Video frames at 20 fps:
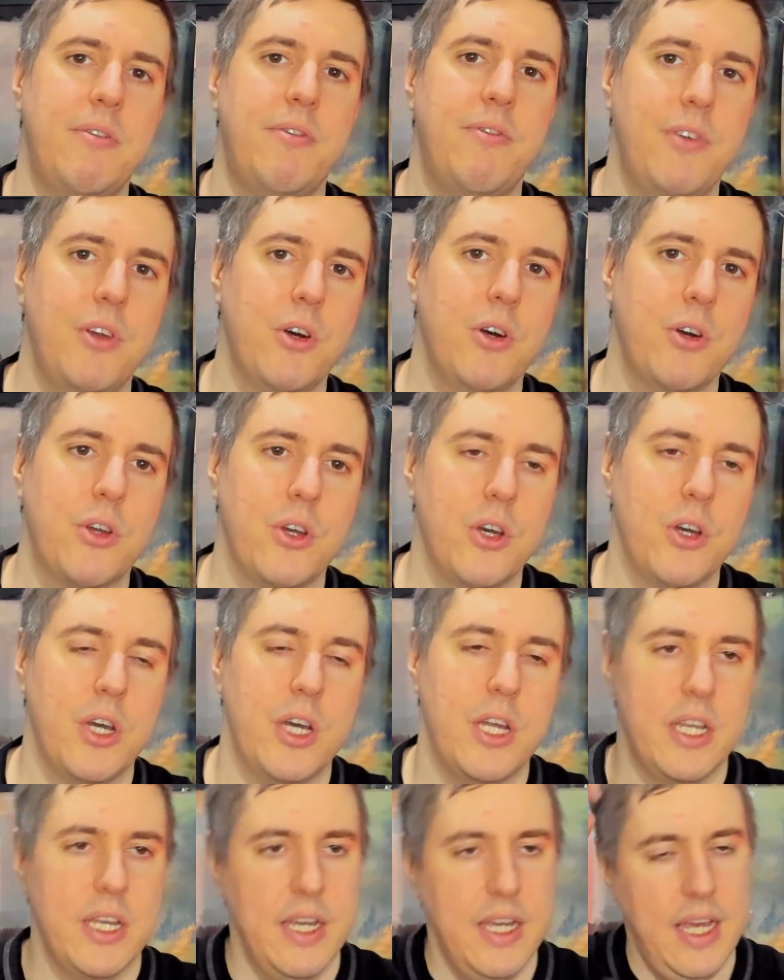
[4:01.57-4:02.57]
feel
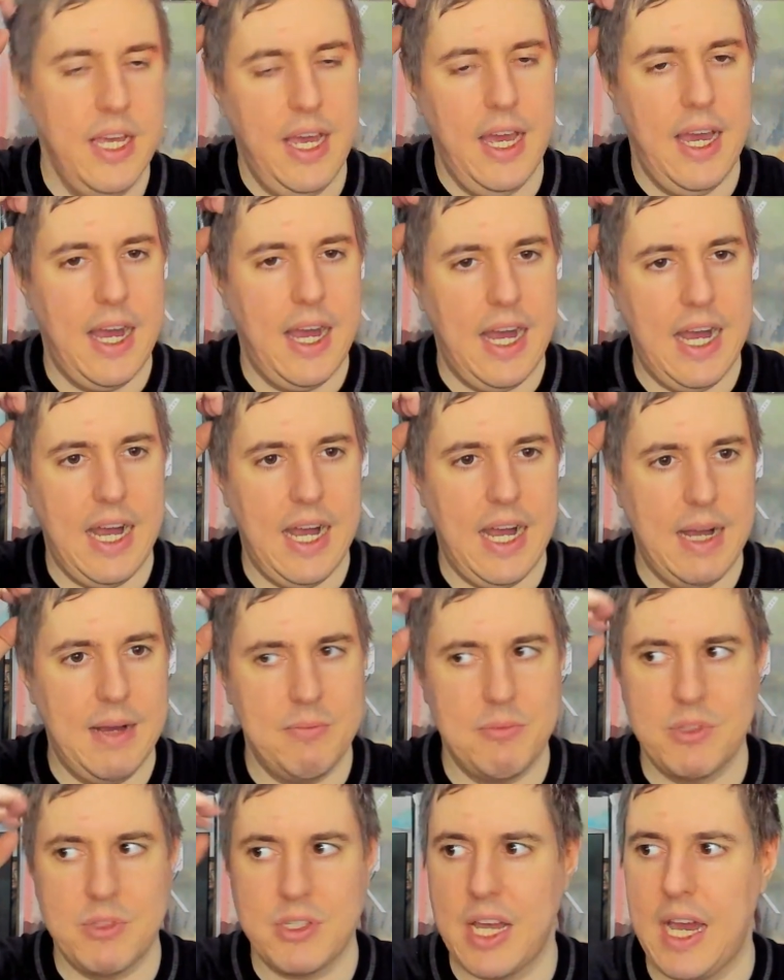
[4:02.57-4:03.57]
good
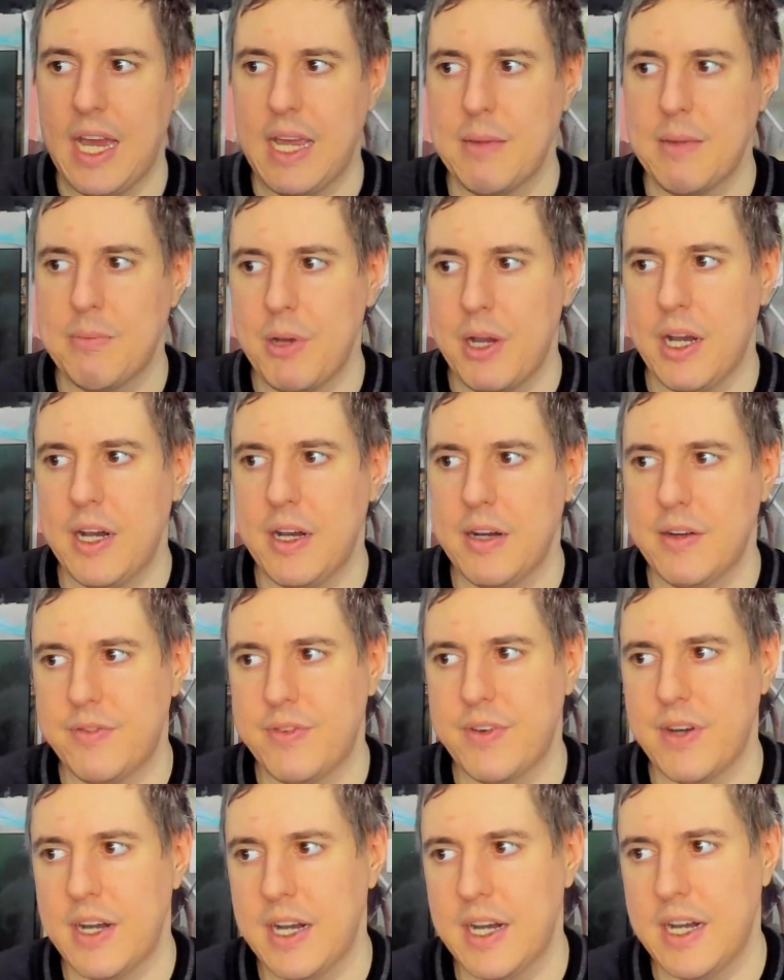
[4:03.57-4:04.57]
type
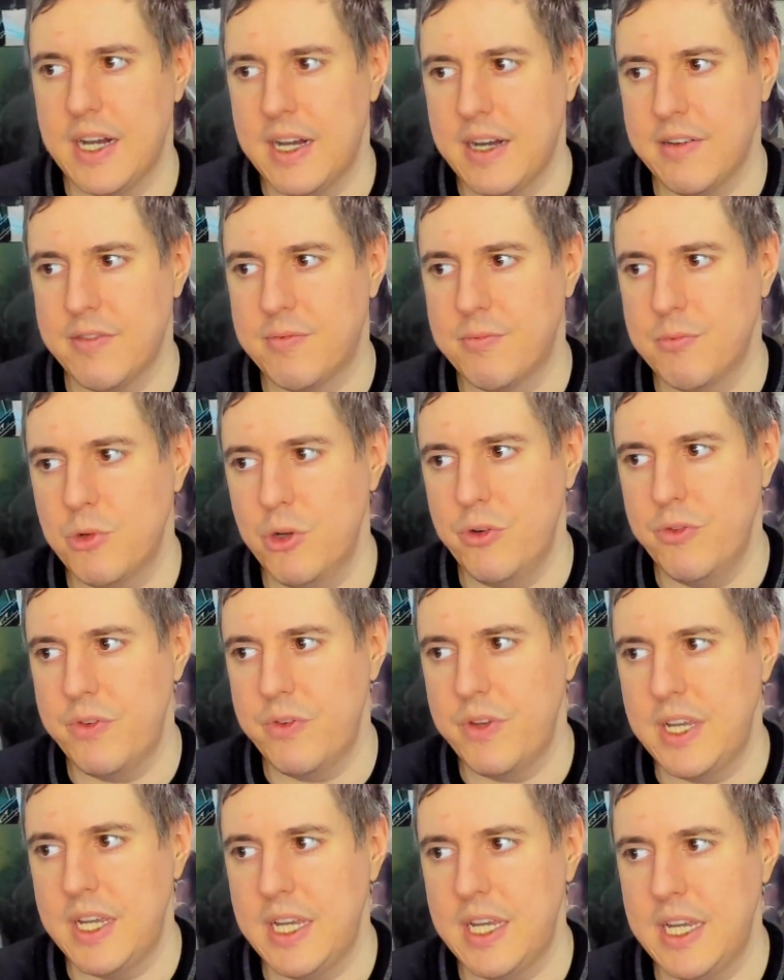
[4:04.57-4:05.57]
of
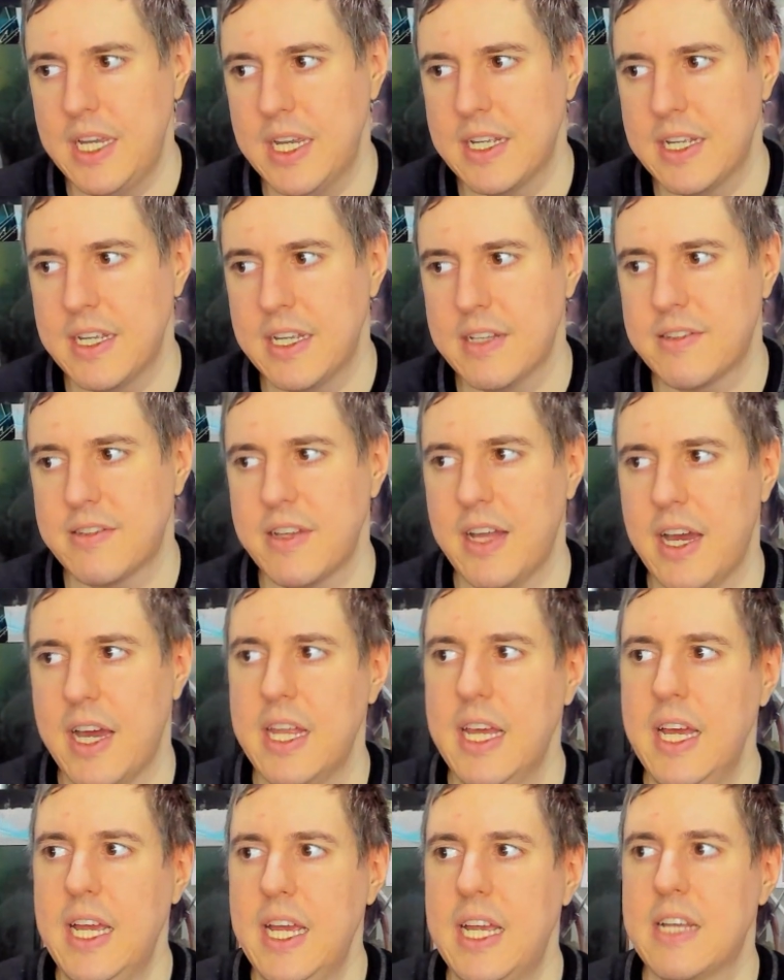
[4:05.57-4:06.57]
movie. It's
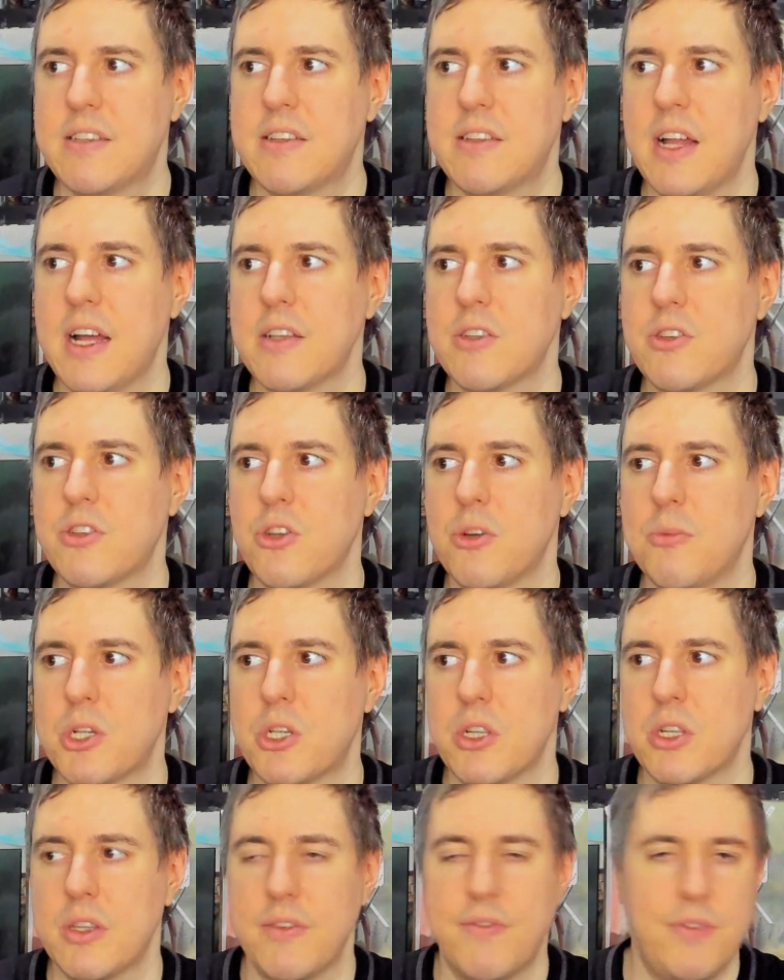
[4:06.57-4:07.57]
not so
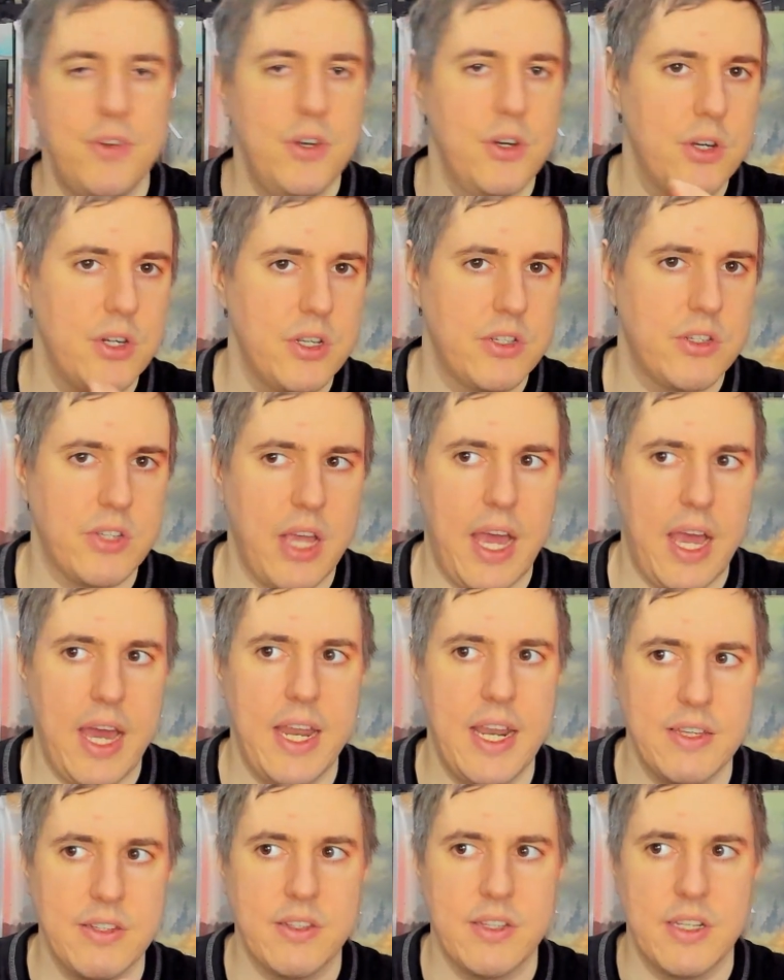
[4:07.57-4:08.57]
much on the feel good
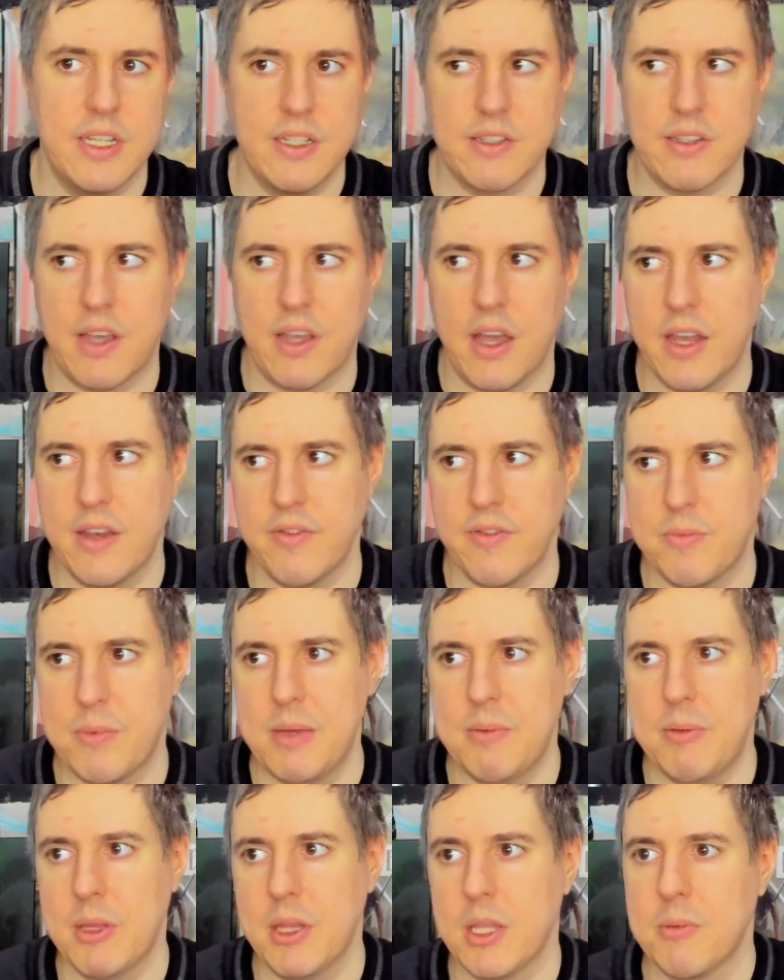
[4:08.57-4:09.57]
side as it is kind of
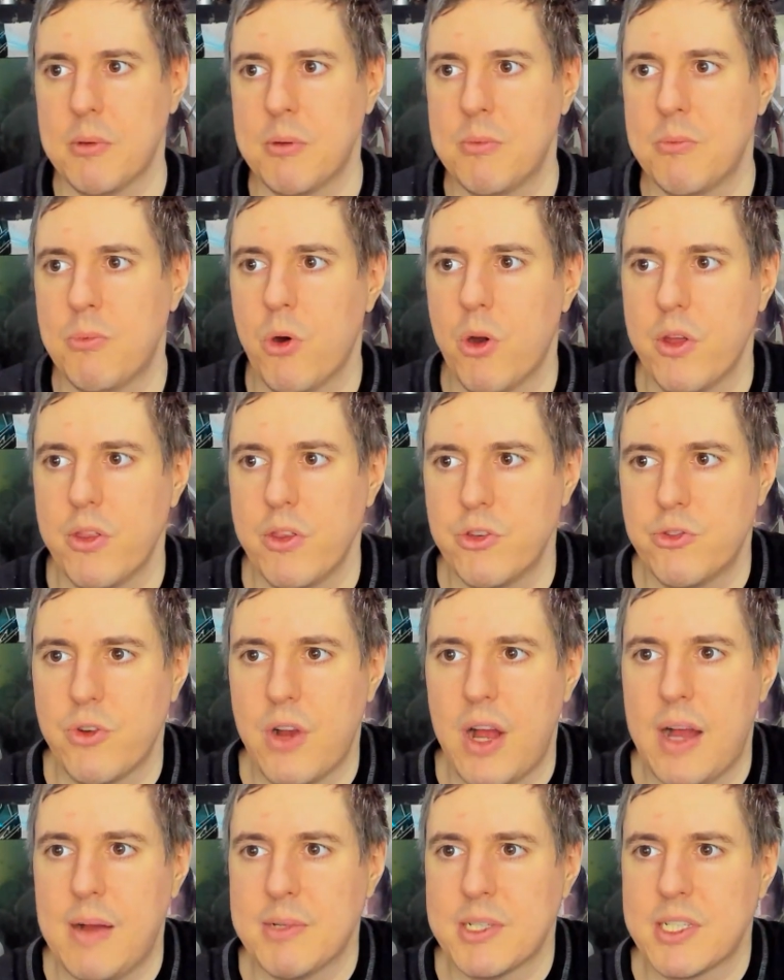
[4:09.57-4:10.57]
maybe a little bit more on the
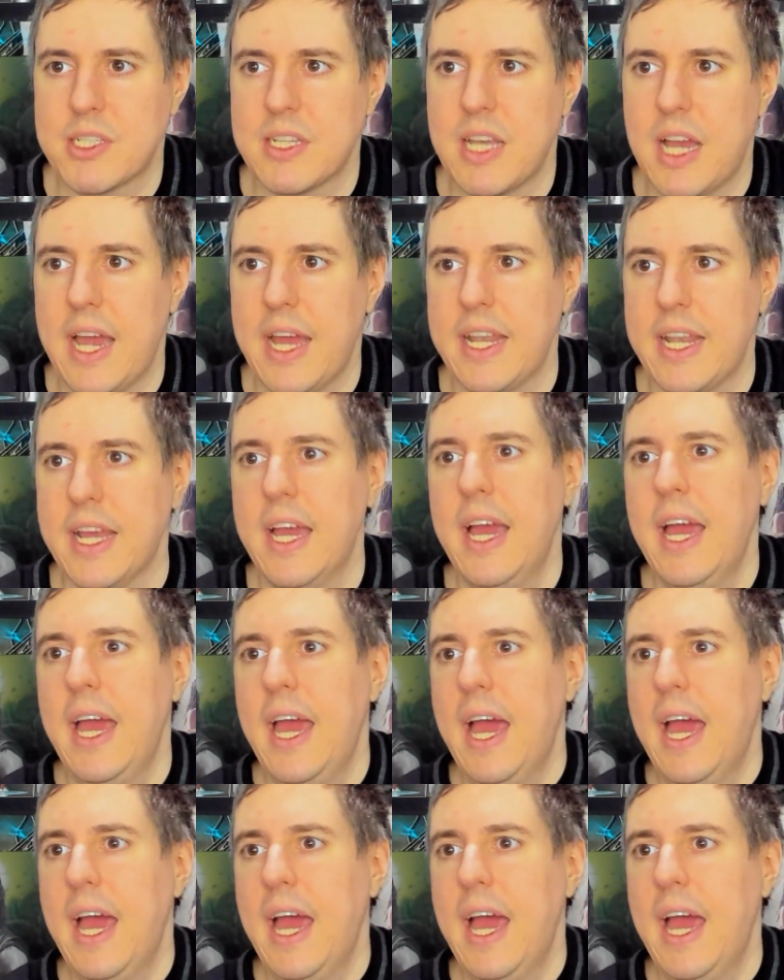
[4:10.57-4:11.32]
drama side.